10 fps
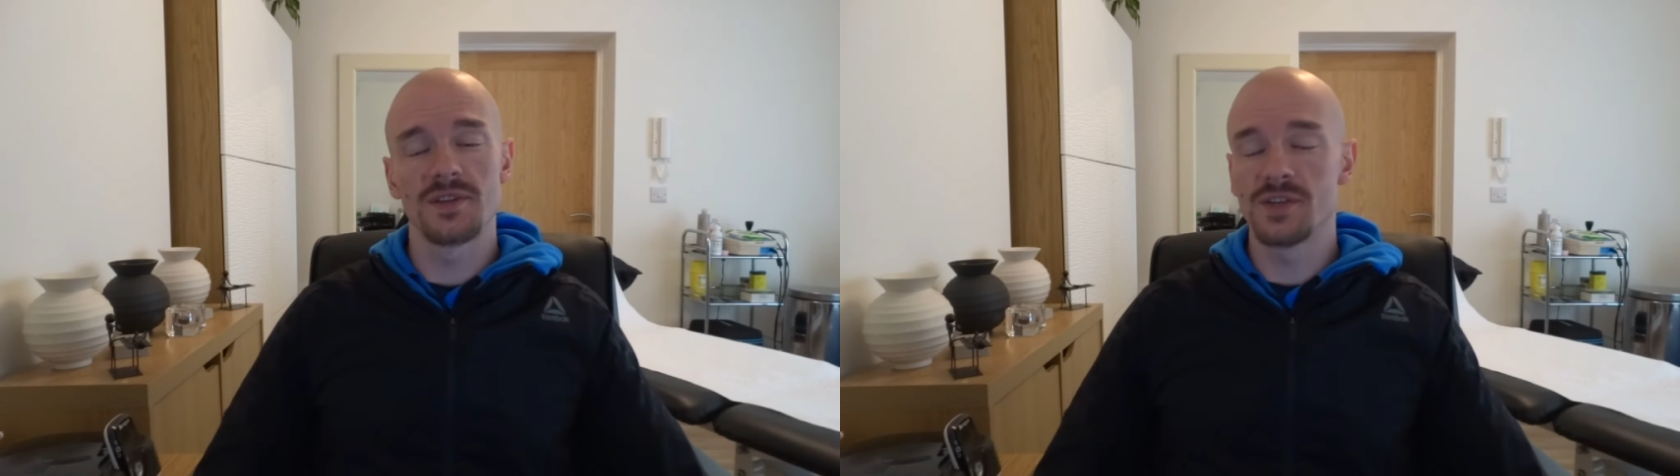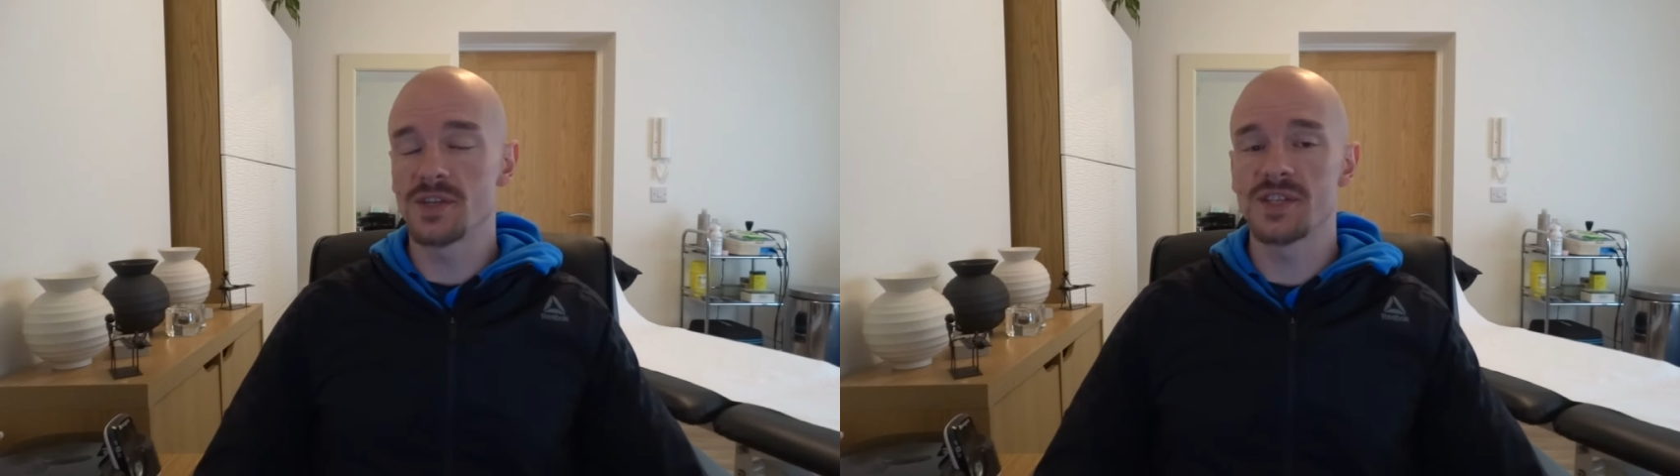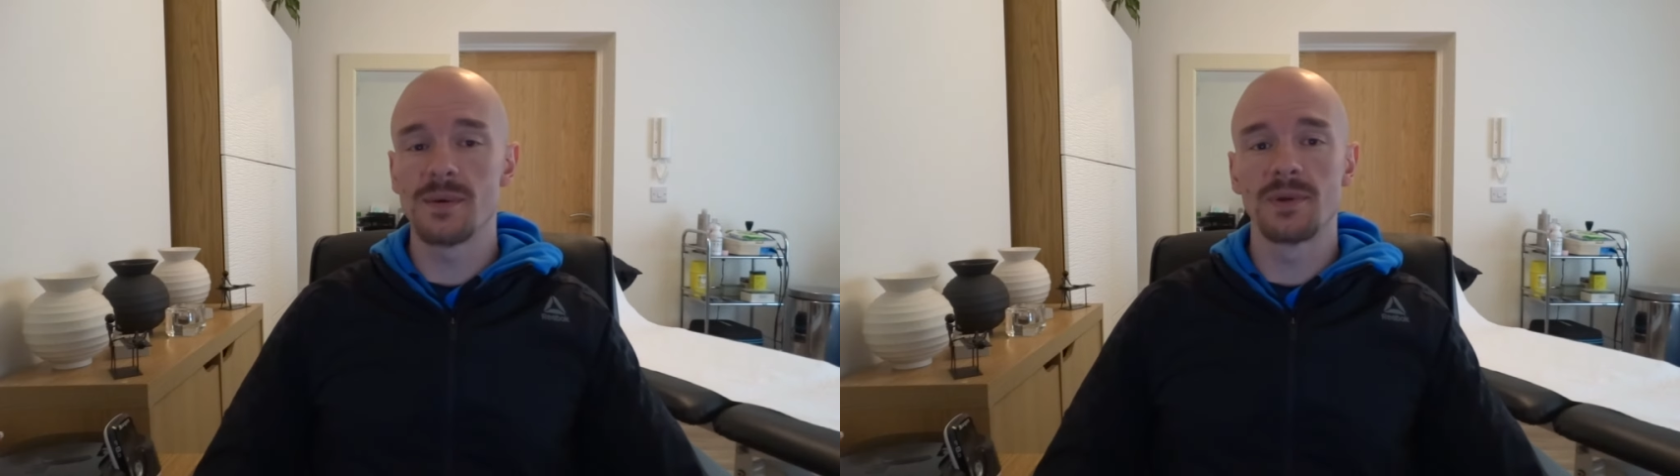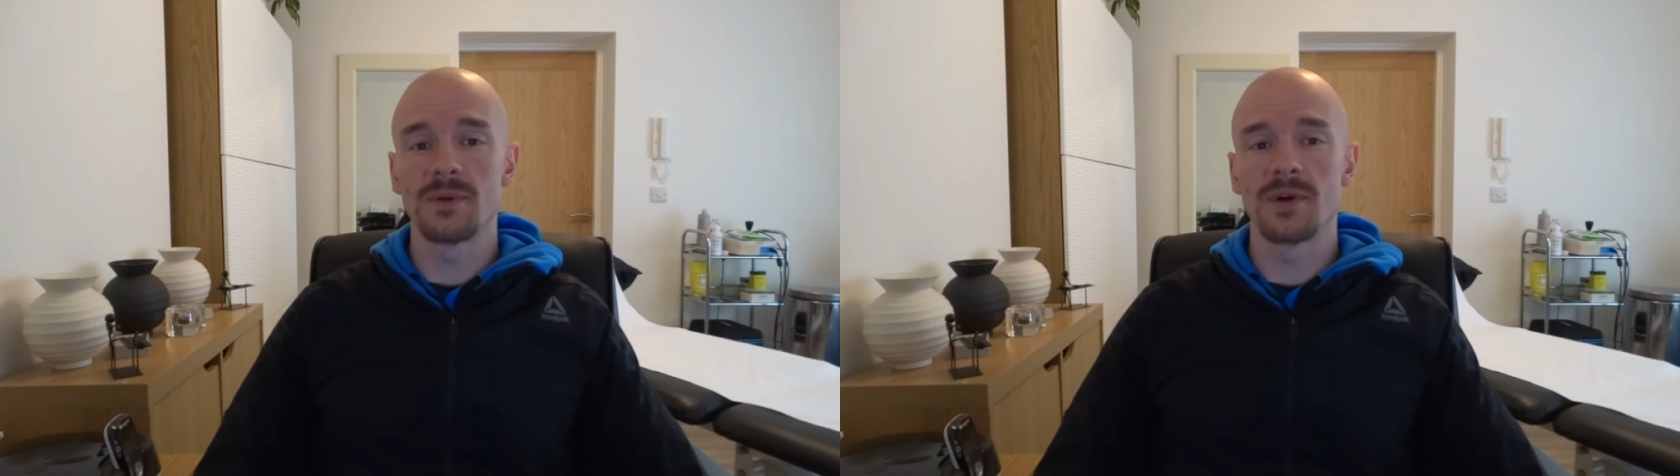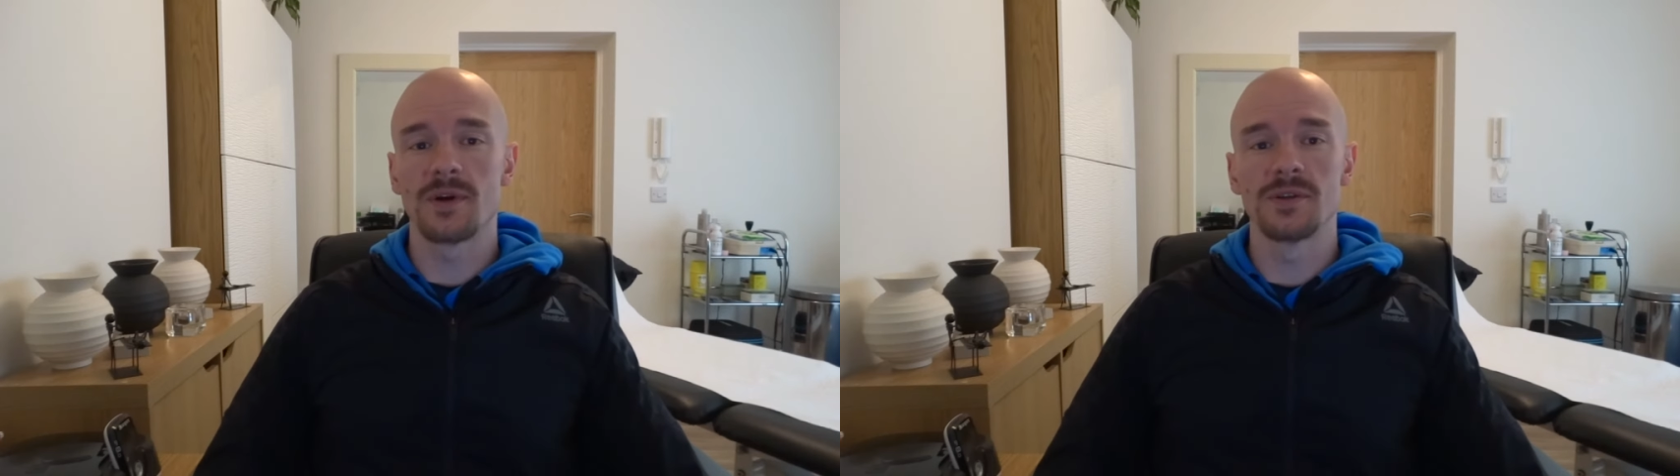just simply
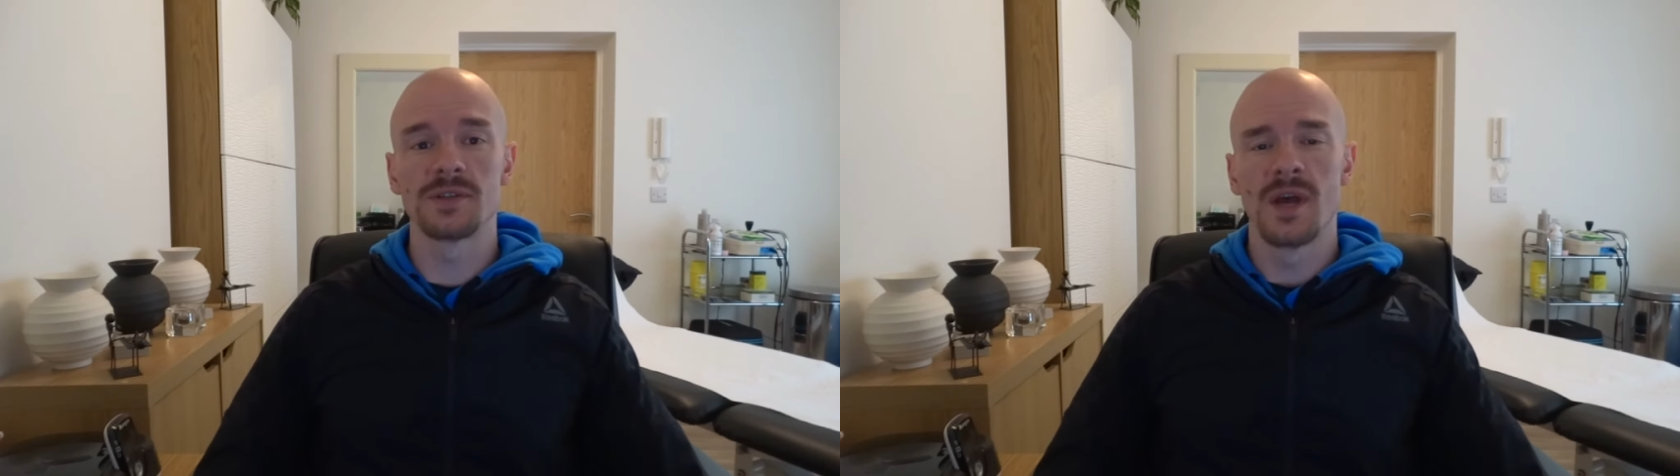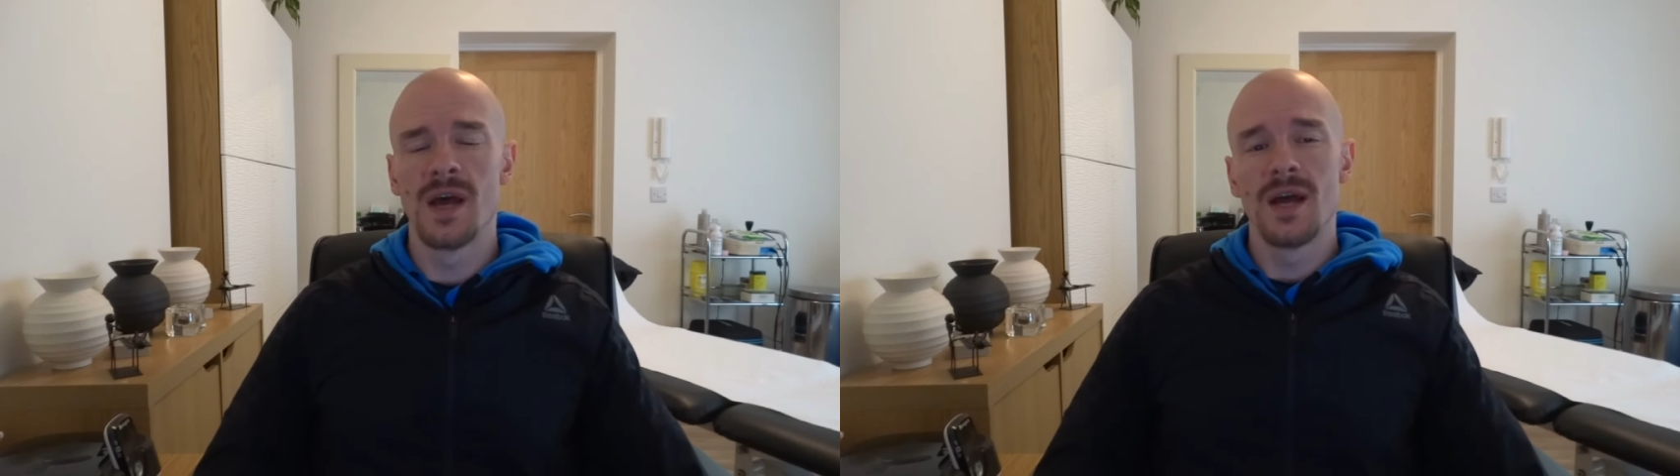because